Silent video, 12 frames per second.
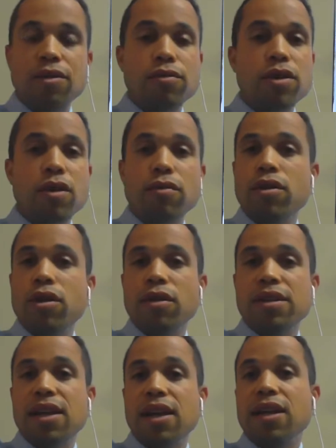and you
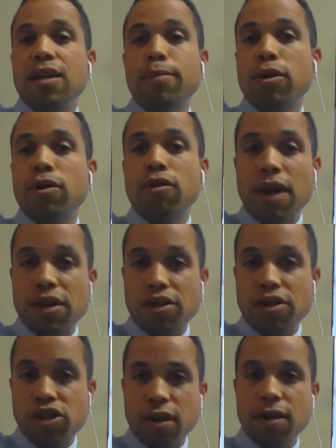don't notice any
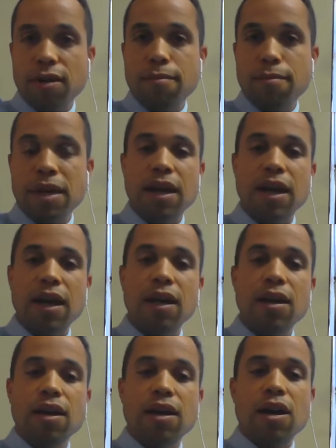progression,
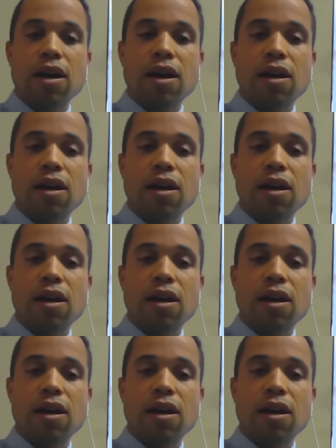meaning,